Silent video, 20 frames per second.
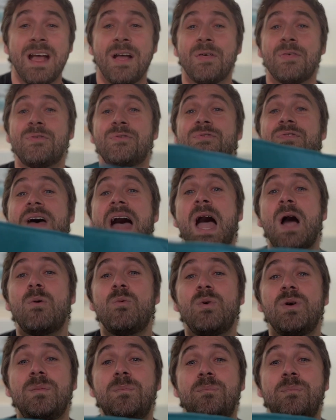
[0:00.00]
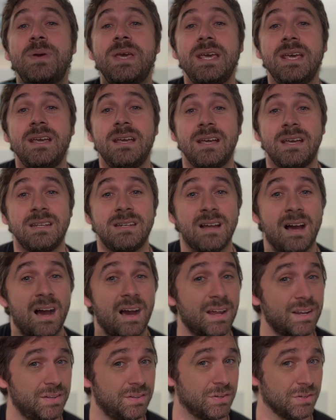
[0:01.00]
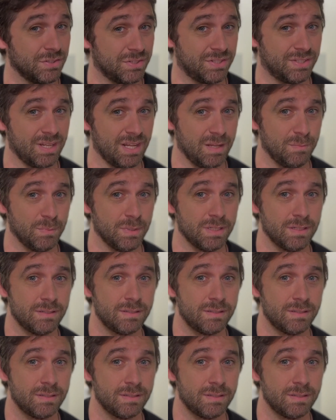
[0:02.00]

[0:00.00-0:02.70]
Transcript: That would be an understatement.